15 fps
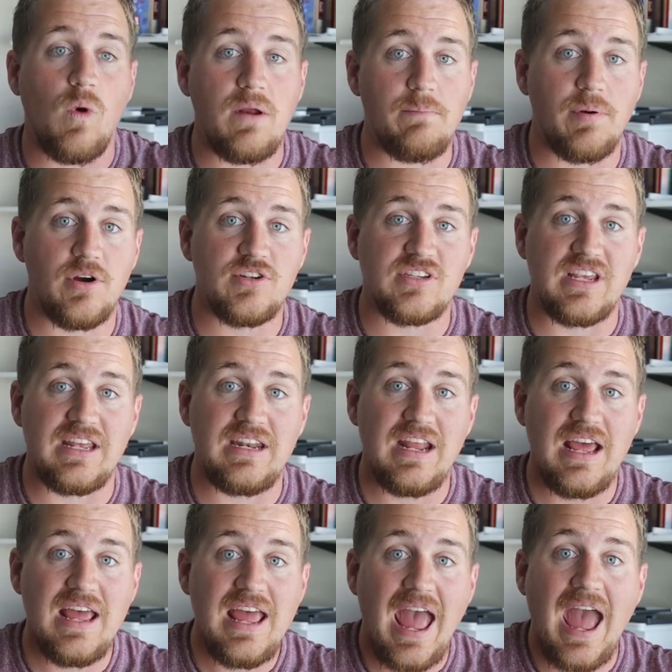one person
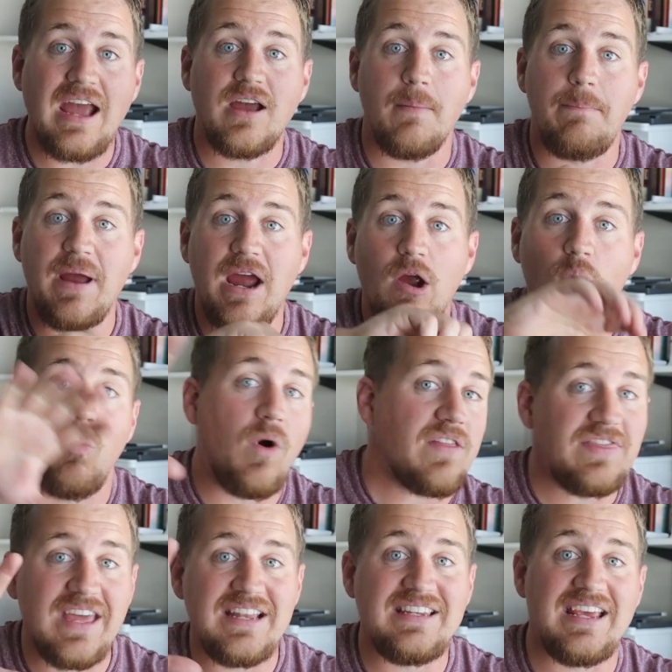and compare
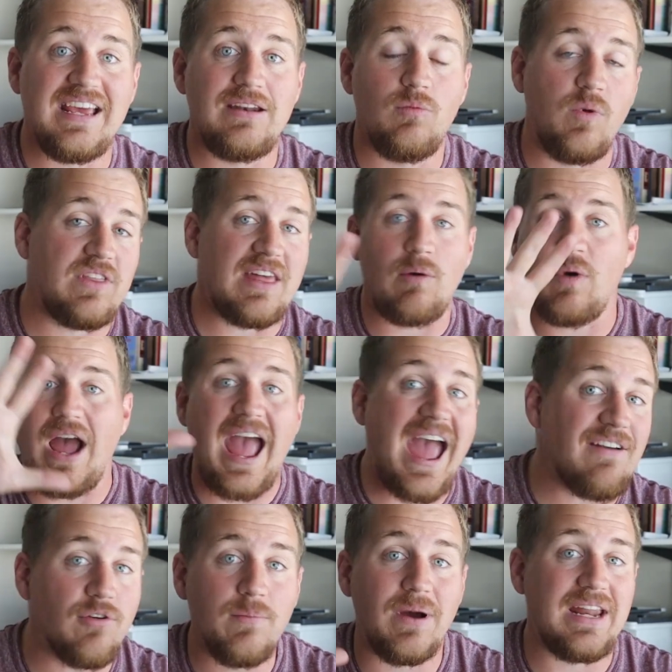what they did with what
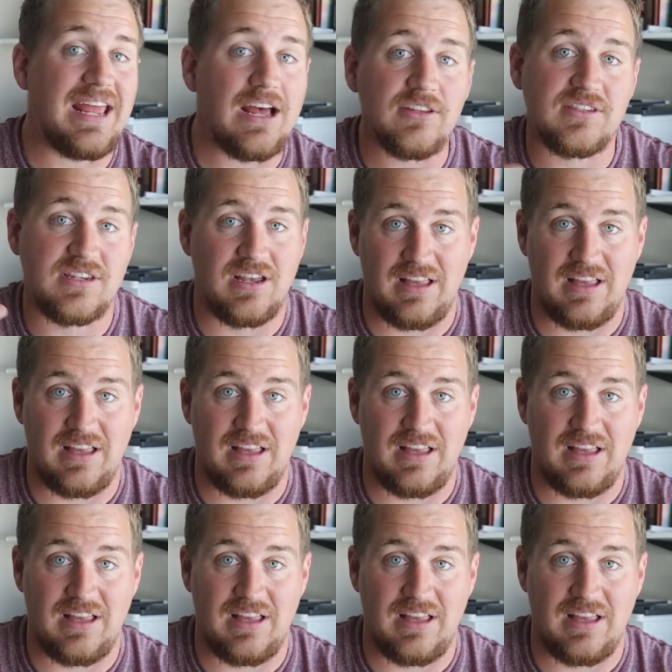everybody else